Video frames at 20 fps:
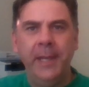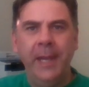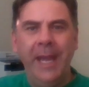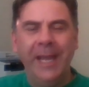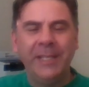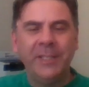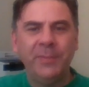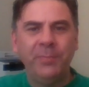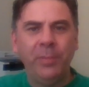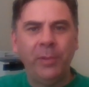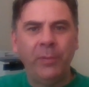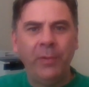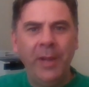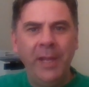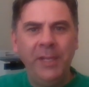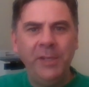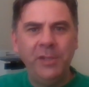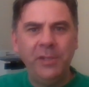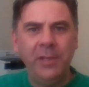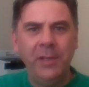
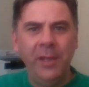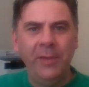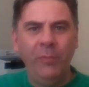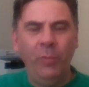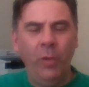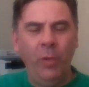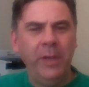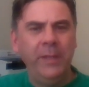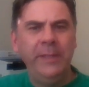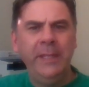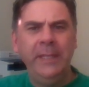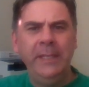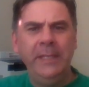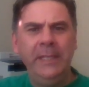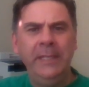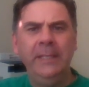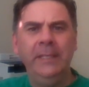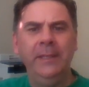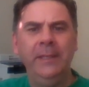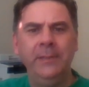exploration of what do they
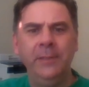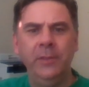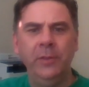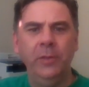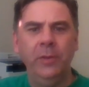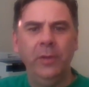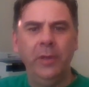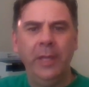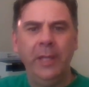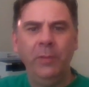need to do.